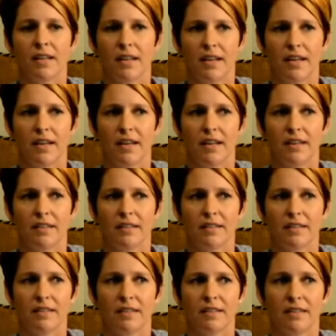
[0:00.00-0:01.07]
And
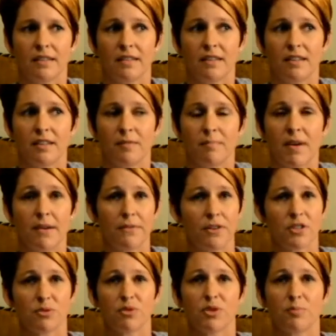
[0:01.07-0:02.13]
my
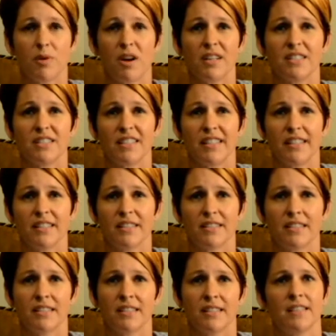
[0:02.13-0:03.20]
first response
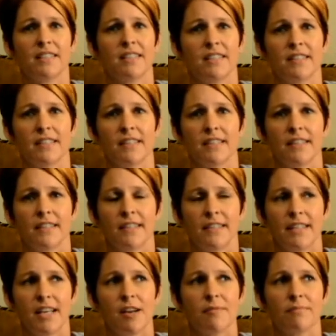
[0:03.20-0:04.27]
is,
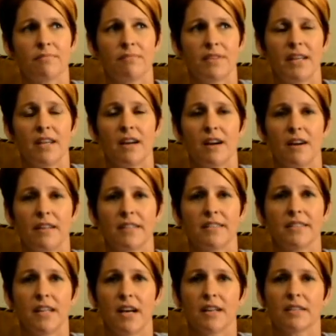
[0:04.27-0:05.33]
yep, they are, it
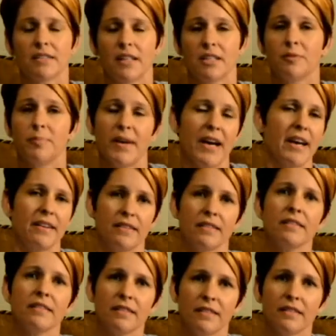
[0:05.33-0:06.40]
sucks, that's bad,
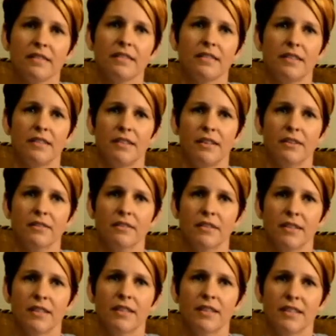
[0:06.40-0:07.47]
you know.
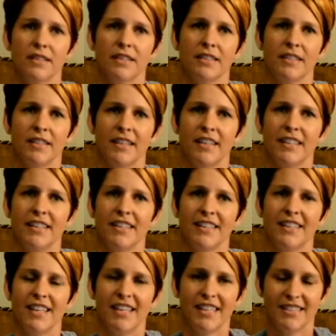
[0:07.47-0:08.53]
And
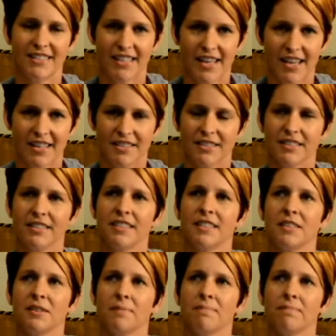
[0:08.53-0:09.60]
then he says,
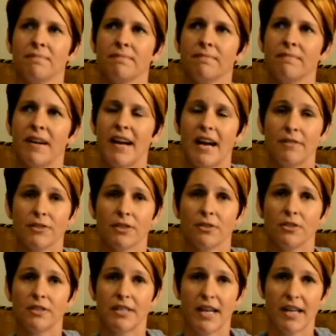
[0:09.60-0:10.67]
I have to
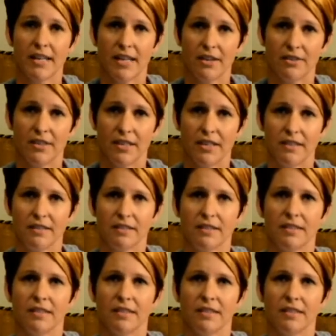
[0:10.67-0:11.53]
go stand out there.